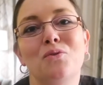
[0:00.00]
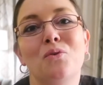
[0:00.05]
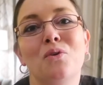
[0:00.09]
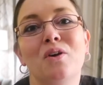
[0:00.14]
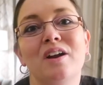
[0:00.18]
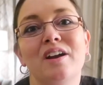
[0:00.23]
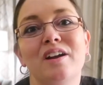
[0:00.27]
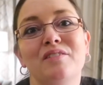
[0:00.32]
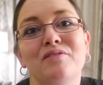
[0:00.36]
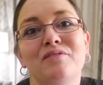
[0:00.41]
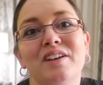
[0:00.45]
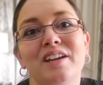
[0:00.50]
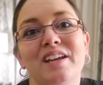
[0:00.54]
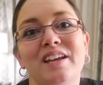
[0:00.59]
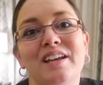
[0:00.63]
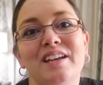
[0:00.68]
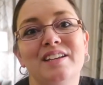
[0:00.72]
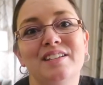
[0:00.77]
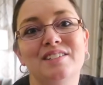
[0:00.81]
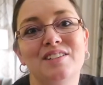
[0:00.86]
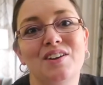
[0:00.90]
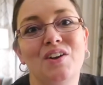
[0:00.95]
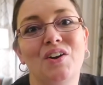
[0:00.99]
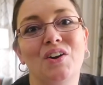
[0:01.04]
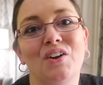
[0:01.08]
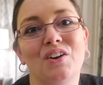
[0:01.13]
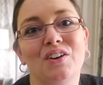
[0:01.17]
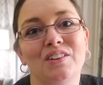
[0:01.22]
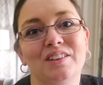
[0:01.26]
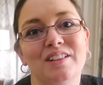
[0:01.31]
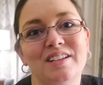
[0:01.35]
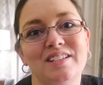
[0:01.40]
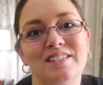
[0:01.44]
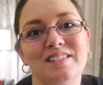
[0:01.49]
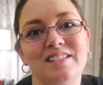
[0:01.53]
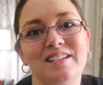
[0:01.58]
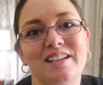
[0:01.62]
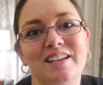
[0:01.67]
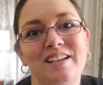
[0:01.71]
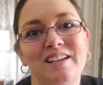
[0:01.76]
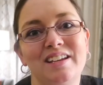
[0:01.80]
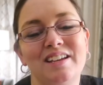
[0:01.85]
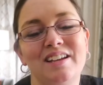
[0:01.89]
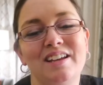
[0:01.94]
or if it is her
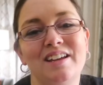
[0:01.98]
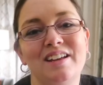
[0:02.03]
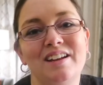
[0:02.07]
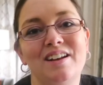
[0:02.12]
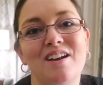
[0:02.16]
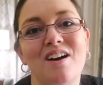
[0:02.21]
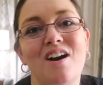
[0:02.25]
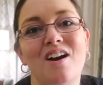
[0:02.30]
listening in